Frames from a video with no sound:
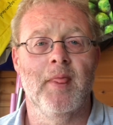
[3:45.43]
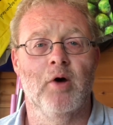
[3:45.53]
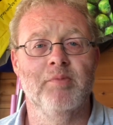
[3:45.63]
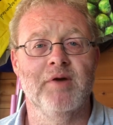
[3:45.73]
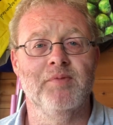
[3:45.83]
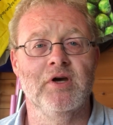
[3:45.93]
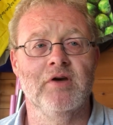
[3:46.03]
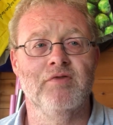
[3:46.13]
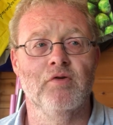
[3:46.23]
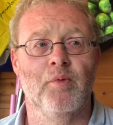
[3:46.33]
Or
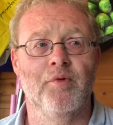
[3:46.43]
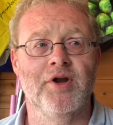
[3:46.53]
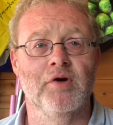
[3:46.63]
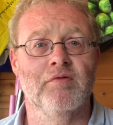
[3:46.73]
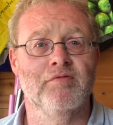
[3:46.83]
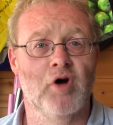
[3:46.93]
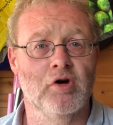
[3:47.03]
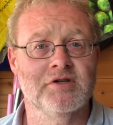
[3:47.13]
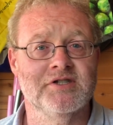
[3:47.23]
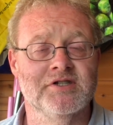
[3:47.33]
maybe if you're operating on
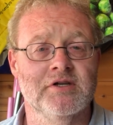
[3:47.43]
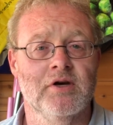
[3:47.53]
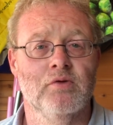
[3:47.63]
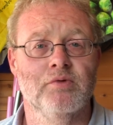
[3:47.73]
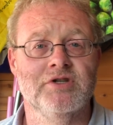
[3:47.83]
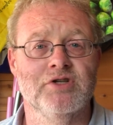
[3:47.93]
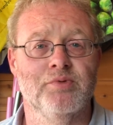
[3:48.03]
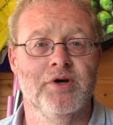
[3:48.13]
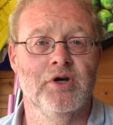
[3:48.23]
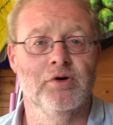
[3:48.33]
Vox, which
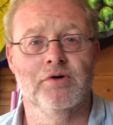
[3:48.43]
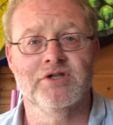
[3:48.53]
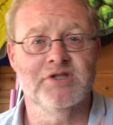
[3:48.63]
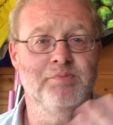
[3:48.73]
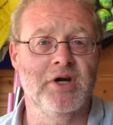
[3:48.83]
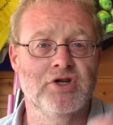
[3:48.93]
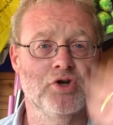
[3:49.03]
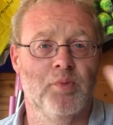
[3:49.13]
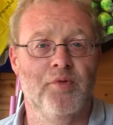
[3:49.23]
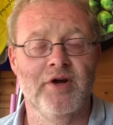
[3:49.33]
is where your
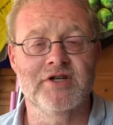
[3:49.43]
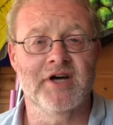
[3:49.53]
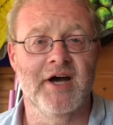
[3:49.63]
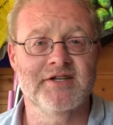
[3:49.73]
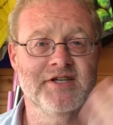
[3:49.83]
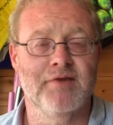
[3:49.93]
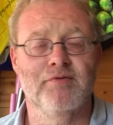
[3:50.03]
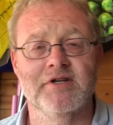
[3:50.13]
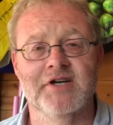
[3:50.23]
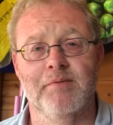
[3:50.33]
speech operates a headset,
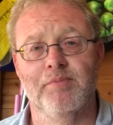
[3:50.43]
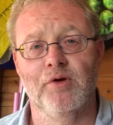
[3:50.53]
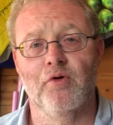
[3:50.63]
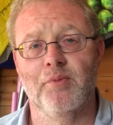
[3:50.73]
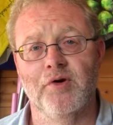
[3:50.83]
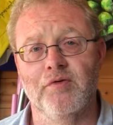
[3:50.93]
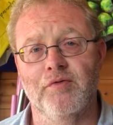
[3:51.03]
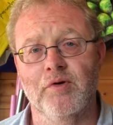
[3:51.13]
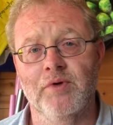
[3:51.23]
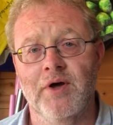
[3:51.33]
for example, or a
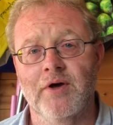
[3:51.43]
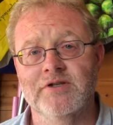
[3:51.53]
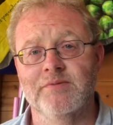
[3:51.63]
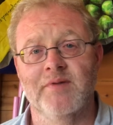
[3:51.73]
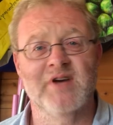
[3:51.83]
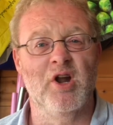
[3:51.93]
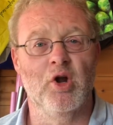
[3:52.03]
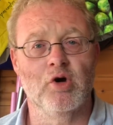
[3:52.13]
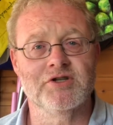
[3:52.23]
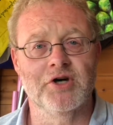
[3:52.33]
microphone, sometimes that
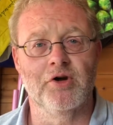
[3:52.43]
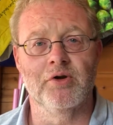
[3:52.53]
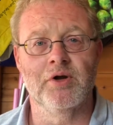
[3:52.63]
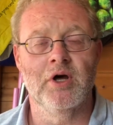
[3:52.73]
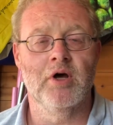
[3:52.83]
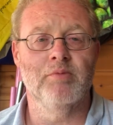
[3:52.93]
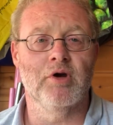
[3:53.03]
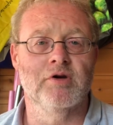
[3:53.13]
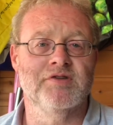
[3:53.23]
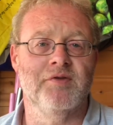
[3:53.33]
locks on
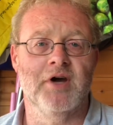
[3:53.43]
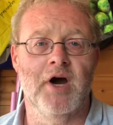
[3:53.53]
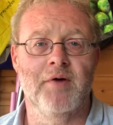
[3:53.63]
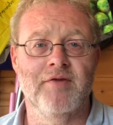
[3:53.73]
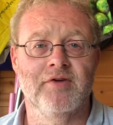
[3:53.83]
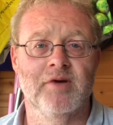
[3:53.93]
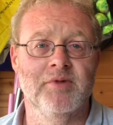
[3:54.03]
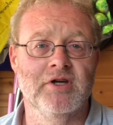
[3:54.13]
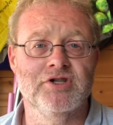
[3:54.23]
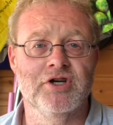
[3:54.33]
because of the RF
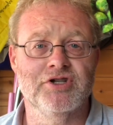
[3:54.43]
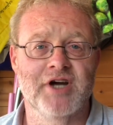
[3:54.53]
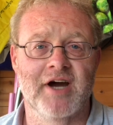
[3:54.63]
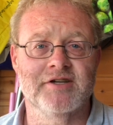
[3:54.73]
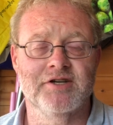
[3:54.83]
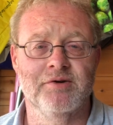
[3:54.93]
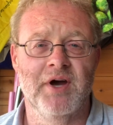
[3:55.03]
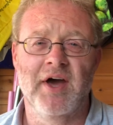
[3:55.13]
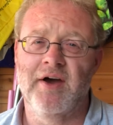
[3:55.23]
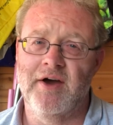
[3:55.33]
coming into your shack.
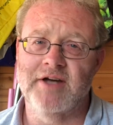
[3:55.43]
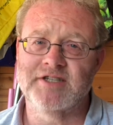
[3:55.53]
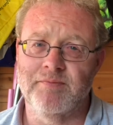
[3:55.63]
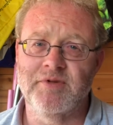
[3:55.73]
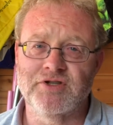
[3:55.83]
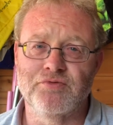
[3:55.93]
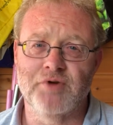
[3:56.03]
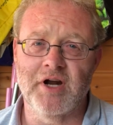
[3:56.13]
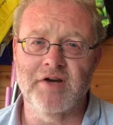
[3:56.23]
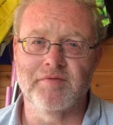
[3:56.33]
So it's something to
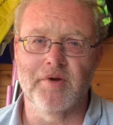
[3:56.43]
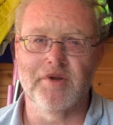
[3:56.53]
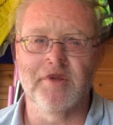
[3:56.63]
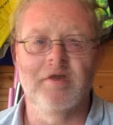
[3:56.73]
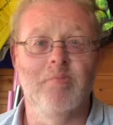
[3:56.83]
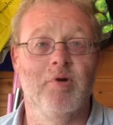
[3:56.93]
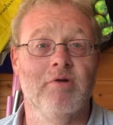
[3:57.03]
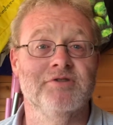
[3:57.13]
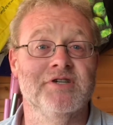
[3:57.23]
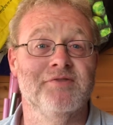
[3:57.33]
really avoid.
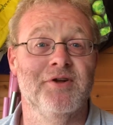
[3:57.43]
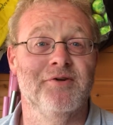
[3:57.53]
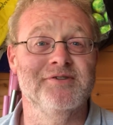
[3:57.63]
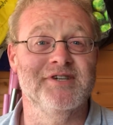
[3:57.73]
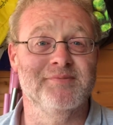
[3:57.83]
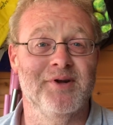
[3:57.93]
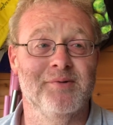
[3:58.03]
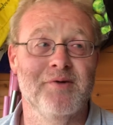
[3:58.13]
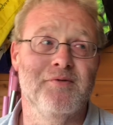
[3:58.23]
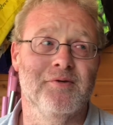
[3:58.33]
Apologies for the noises, by
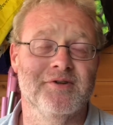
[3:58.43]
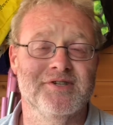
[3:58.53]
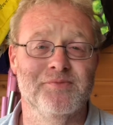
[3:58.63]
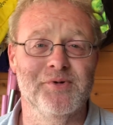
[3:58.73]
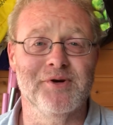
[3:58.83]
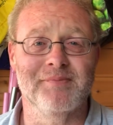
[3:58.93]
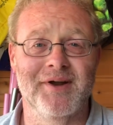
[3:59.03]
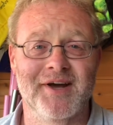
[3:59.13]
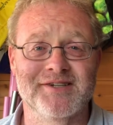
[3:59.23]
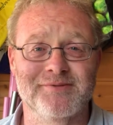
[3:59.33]
the way, we've got some
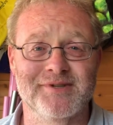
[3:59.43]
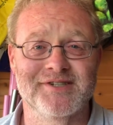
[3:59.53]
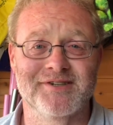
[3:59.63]
workmen next to us,